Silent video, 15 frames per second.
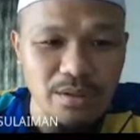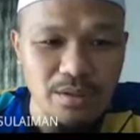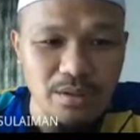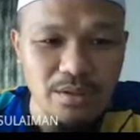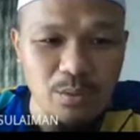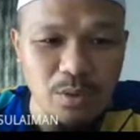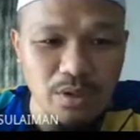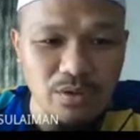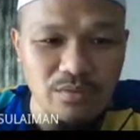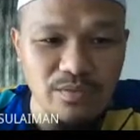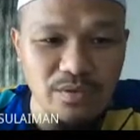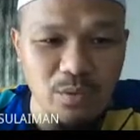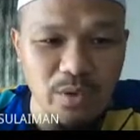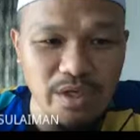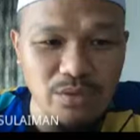1
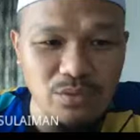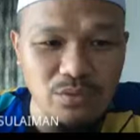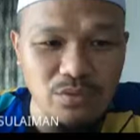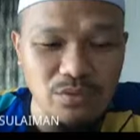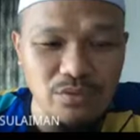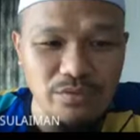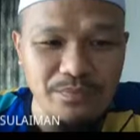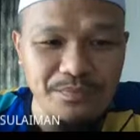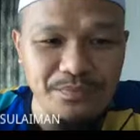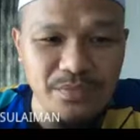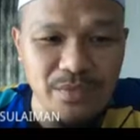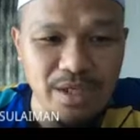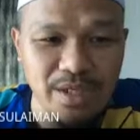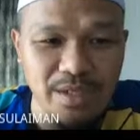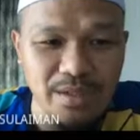over y22,
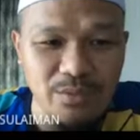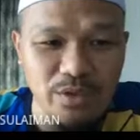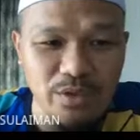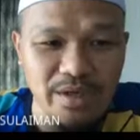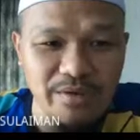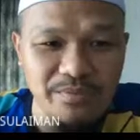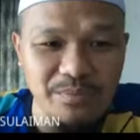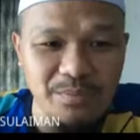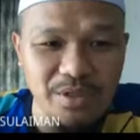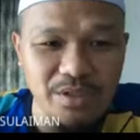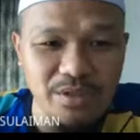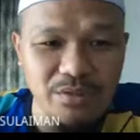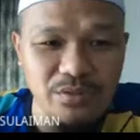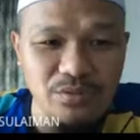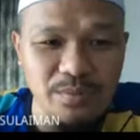and then we have
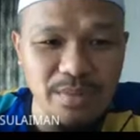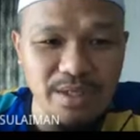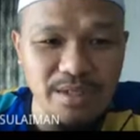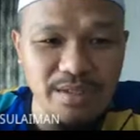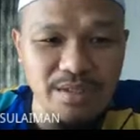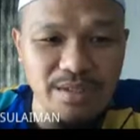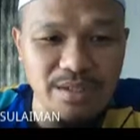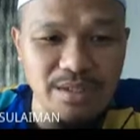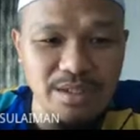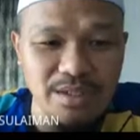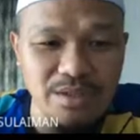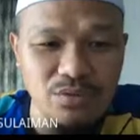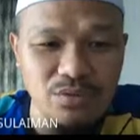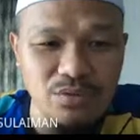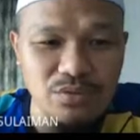P2 minus
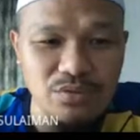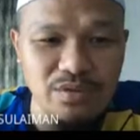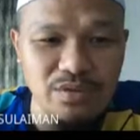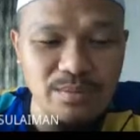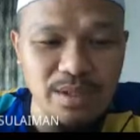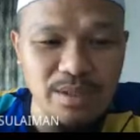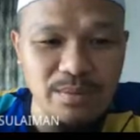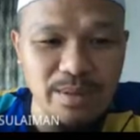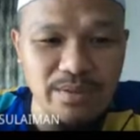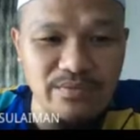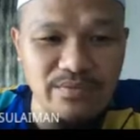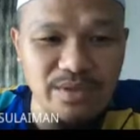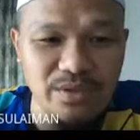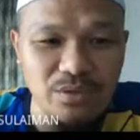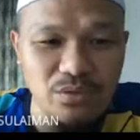JQ2 divided by
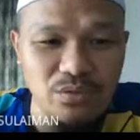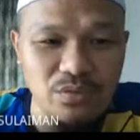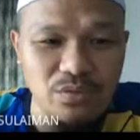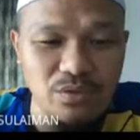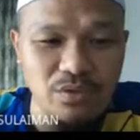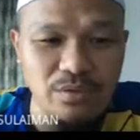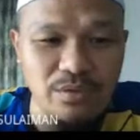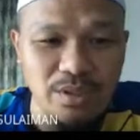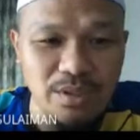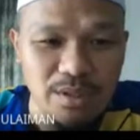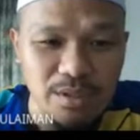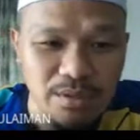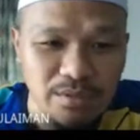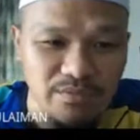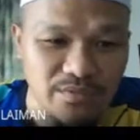V2 all.
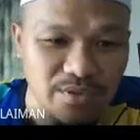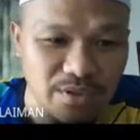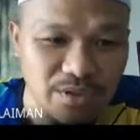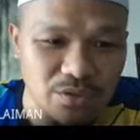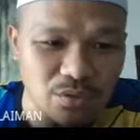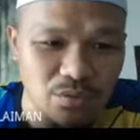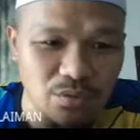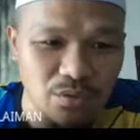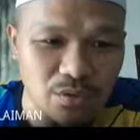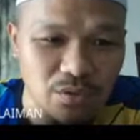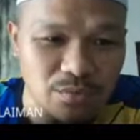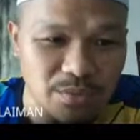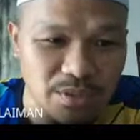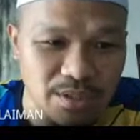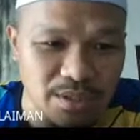V2 all
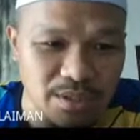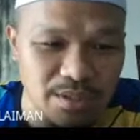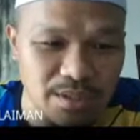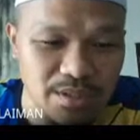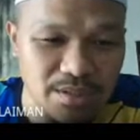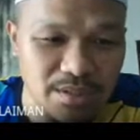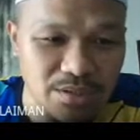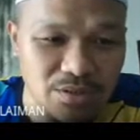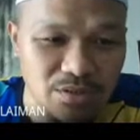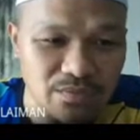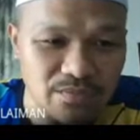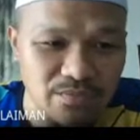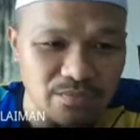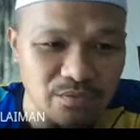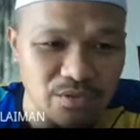meaning that this is your
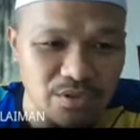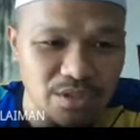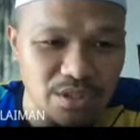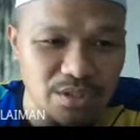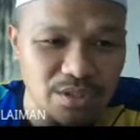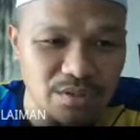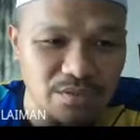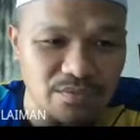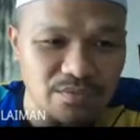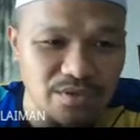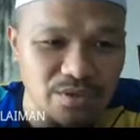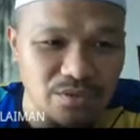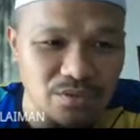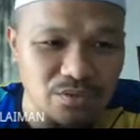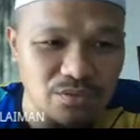voltage
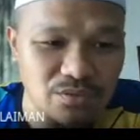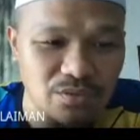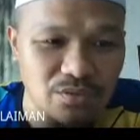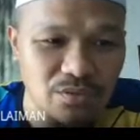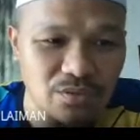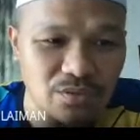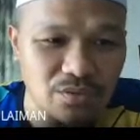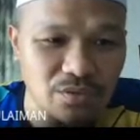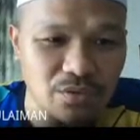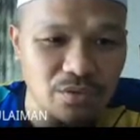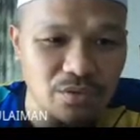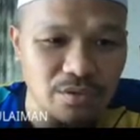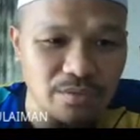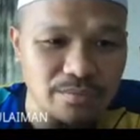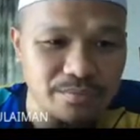V2
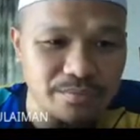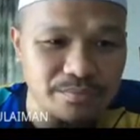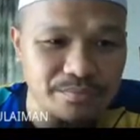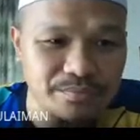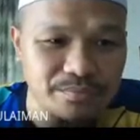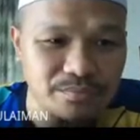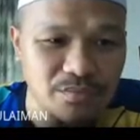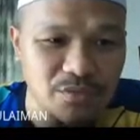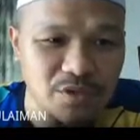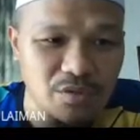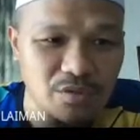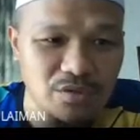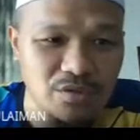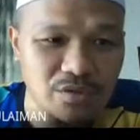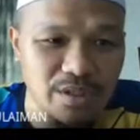all
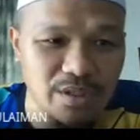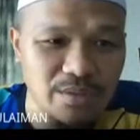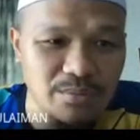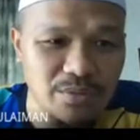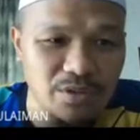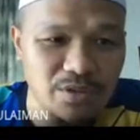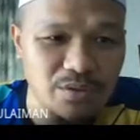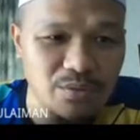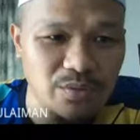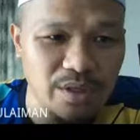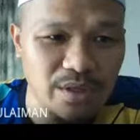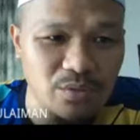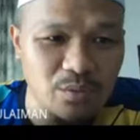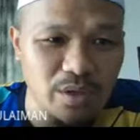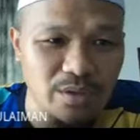conjugate because we
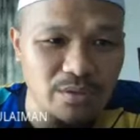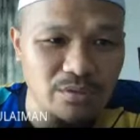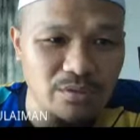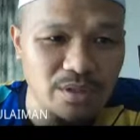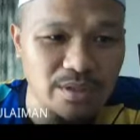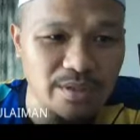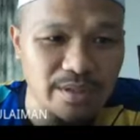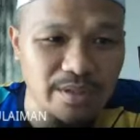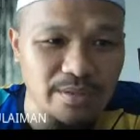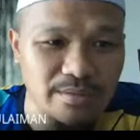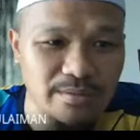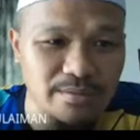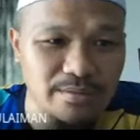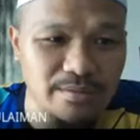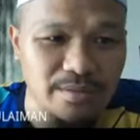have one only, right?
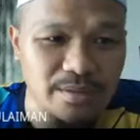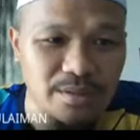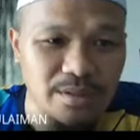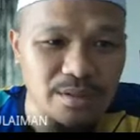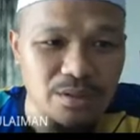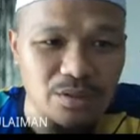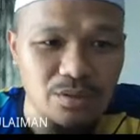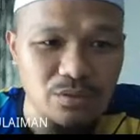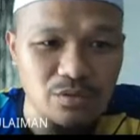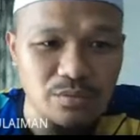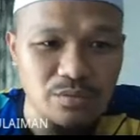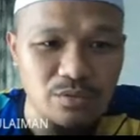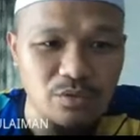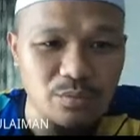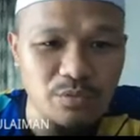So
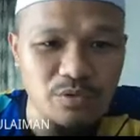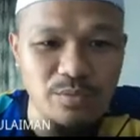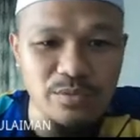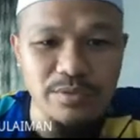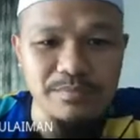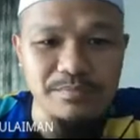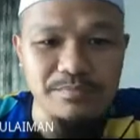no problem.